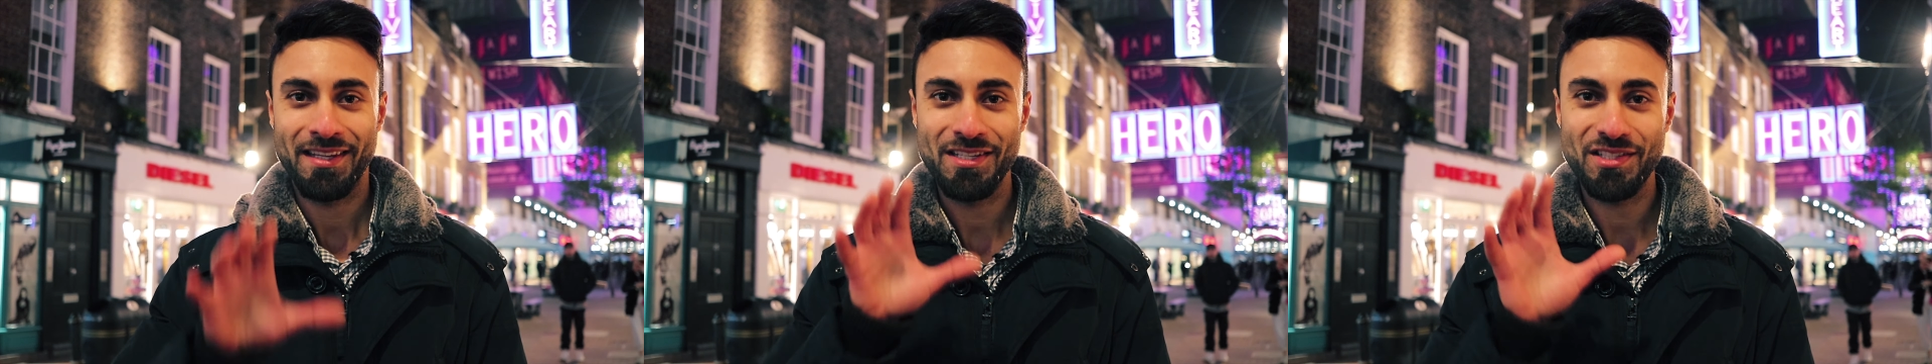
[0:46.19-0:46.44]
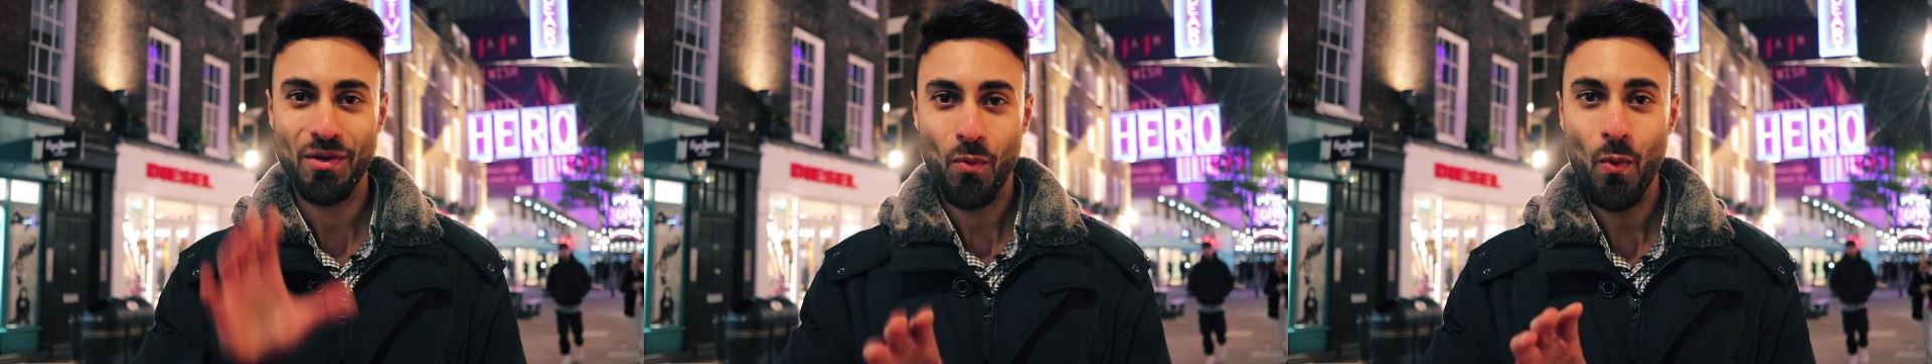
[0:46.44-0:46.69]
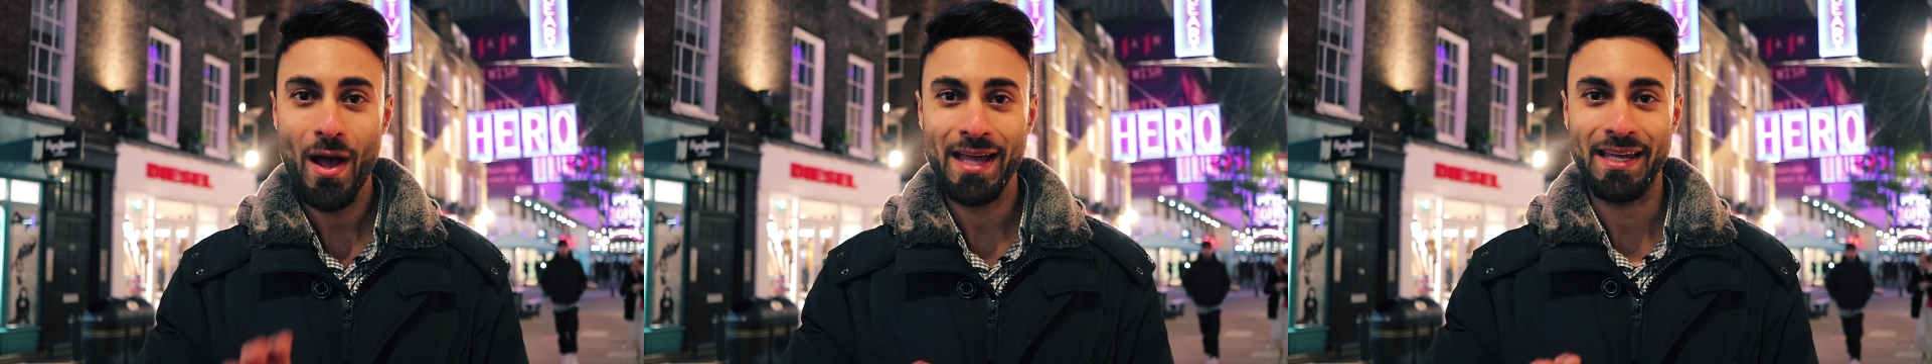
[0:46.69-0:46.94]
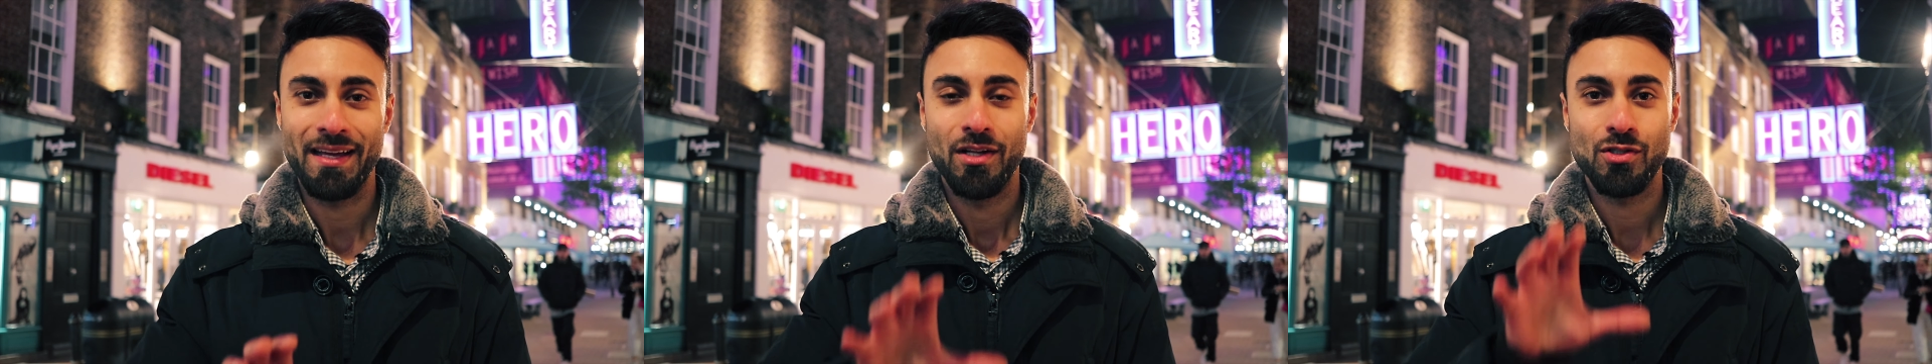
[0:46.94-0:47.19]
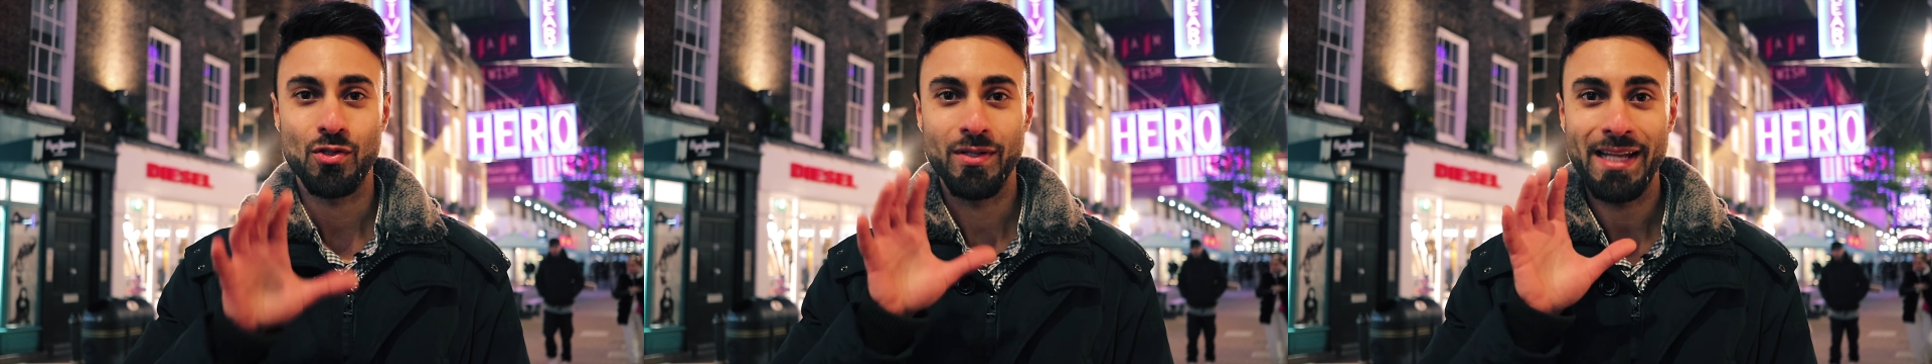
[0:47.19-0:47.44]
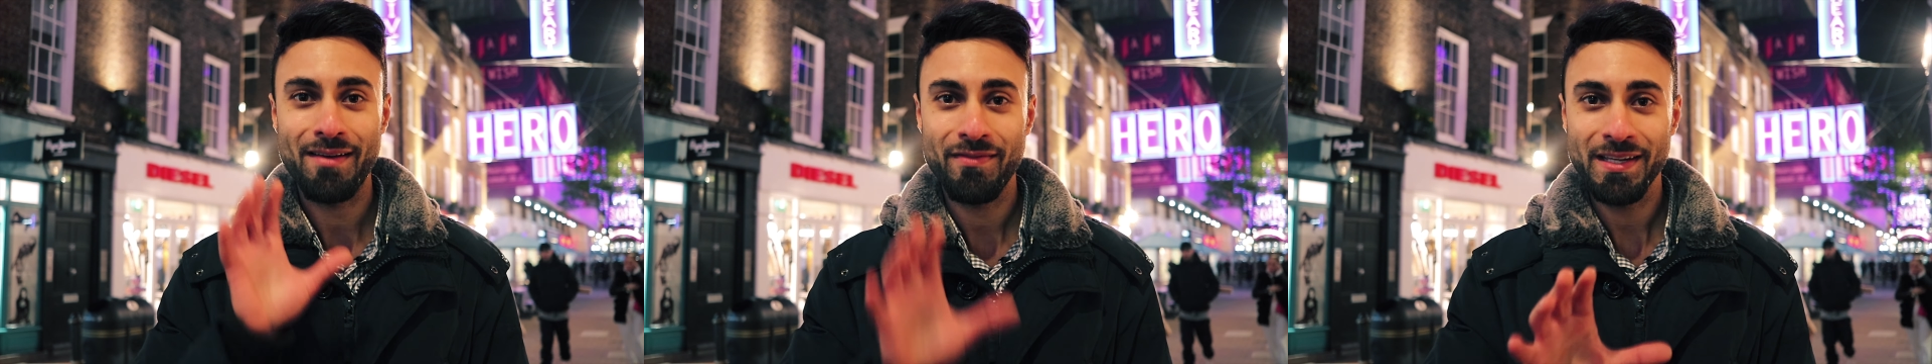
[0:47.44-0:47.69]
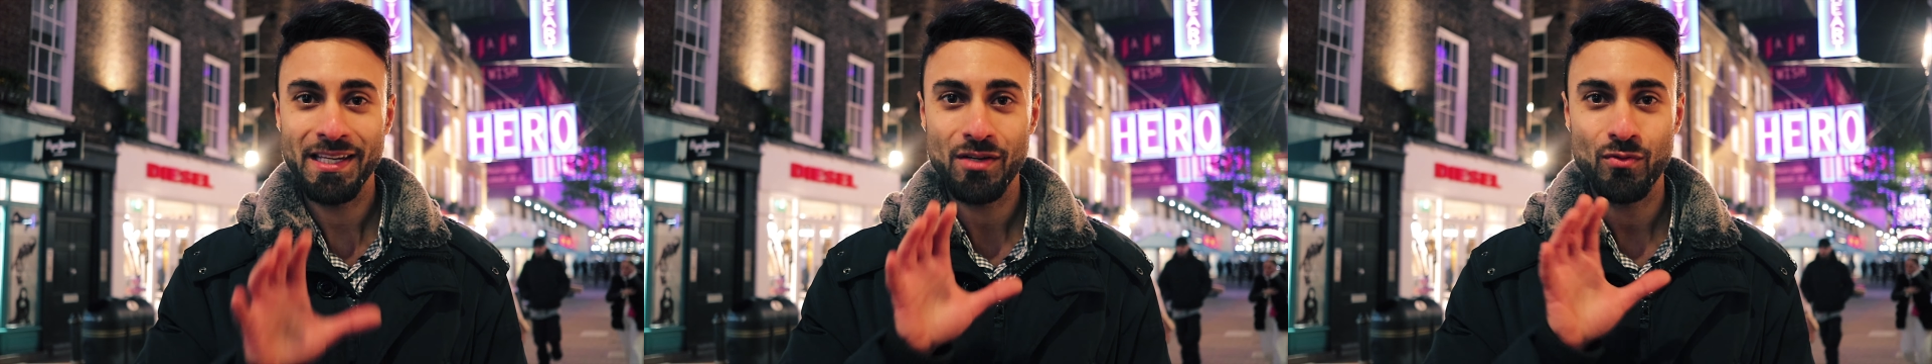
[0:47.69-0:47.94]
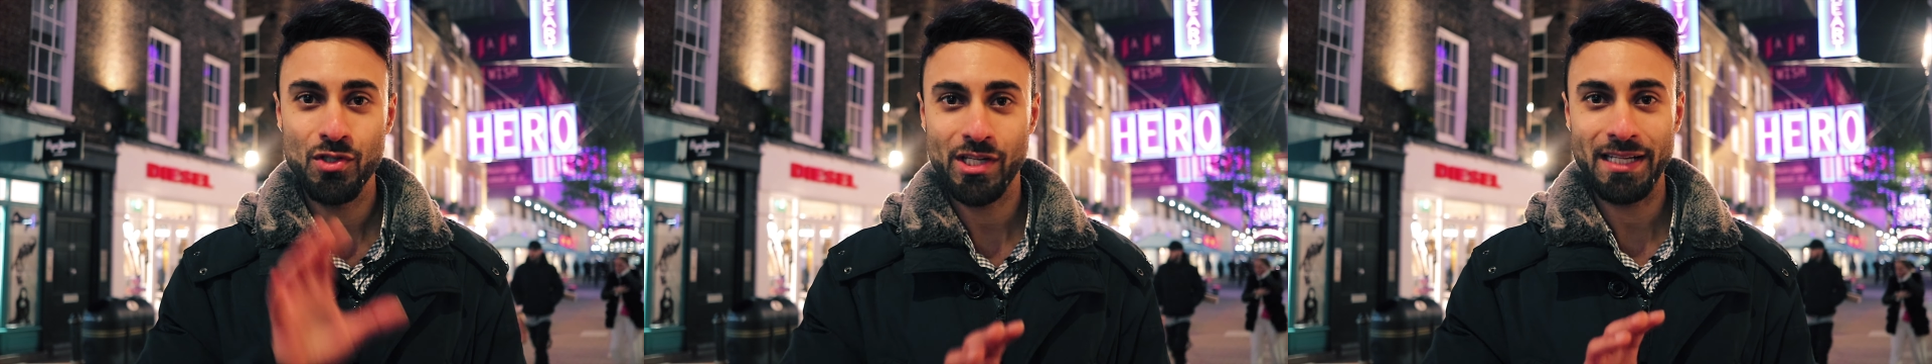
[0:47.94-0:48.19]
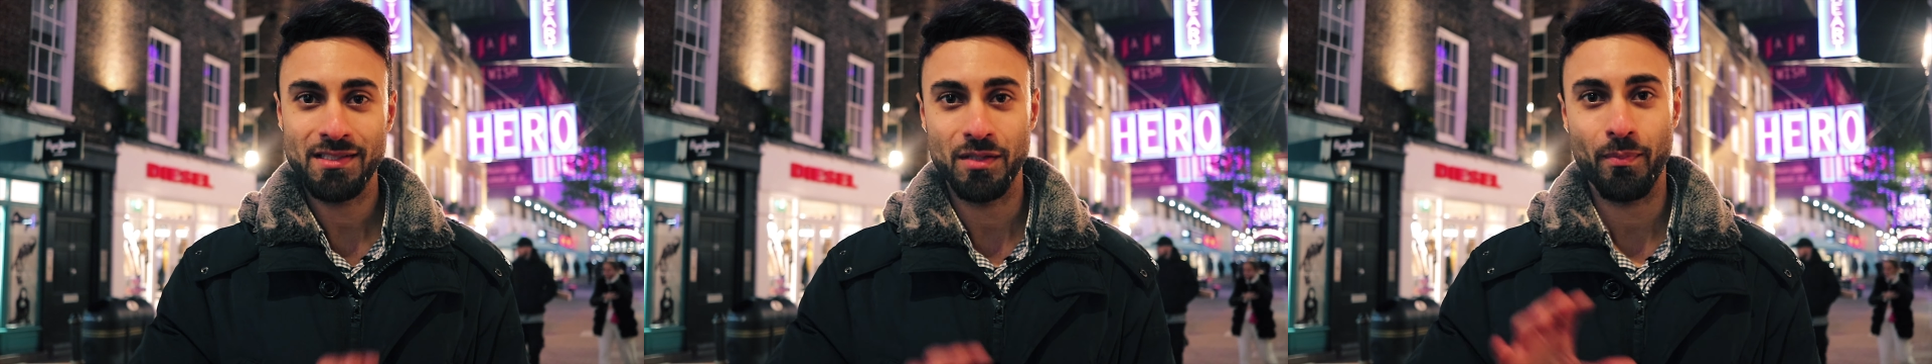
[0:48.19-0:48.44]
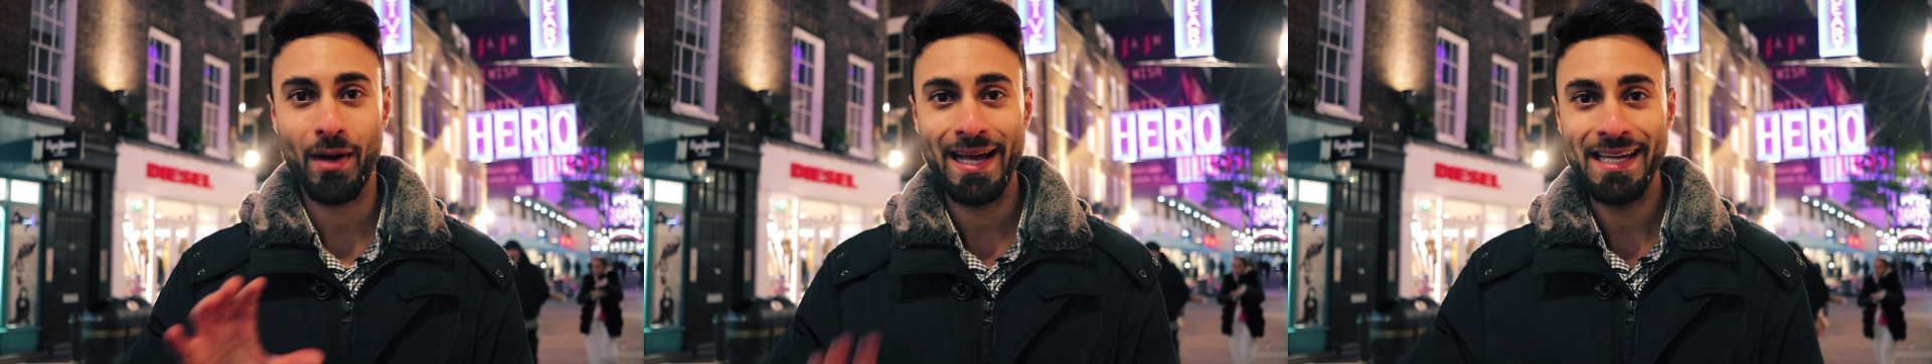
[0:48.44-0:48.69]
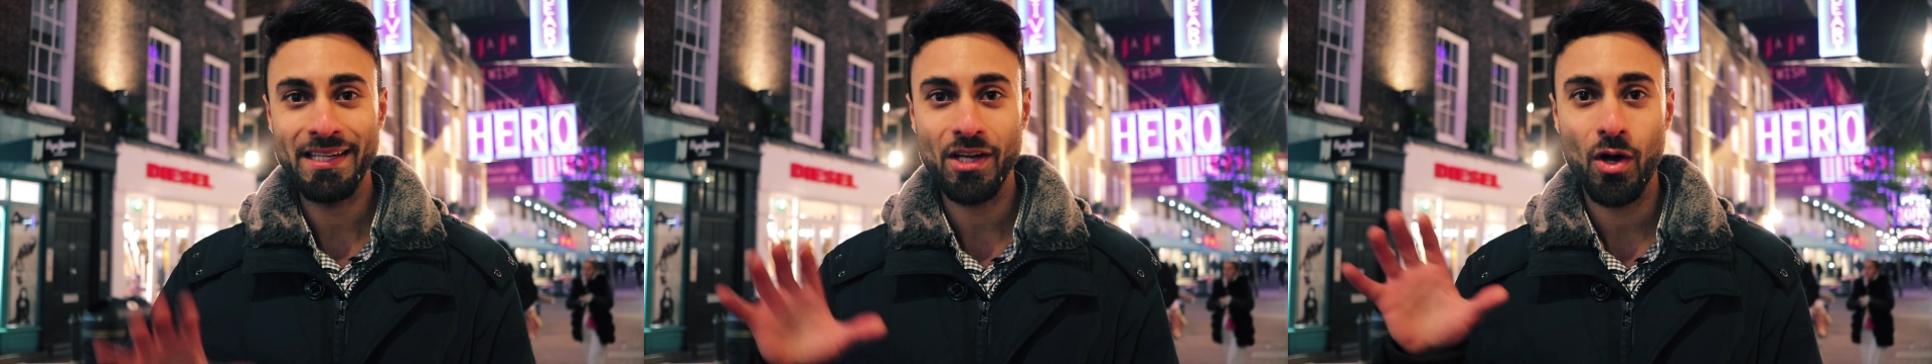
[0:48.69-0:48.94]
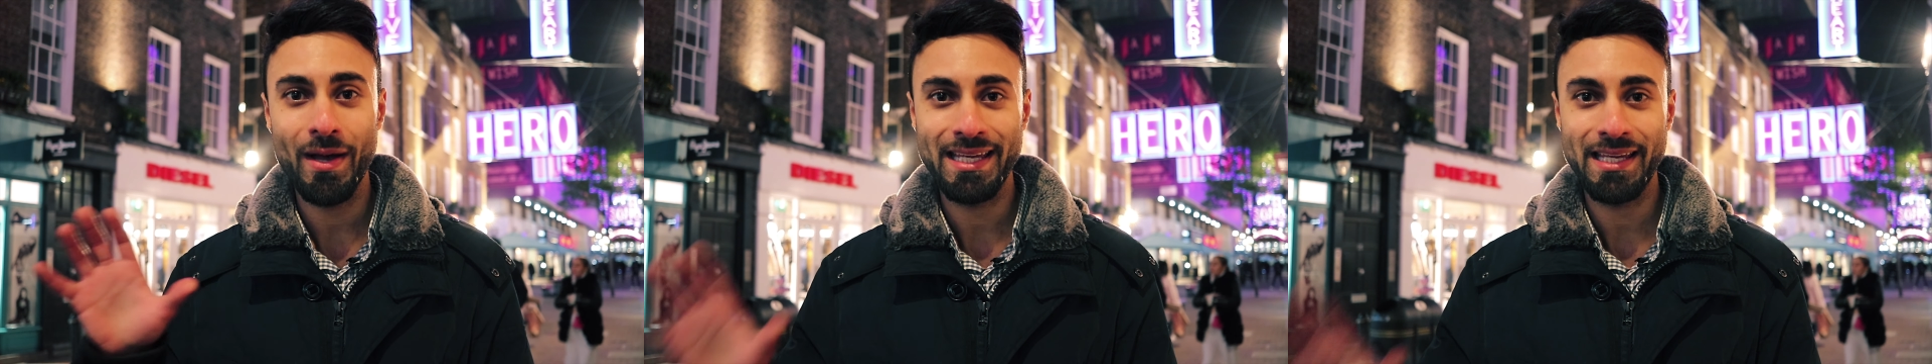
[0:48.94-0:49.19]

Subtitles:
there's a way to never get rejected by a girl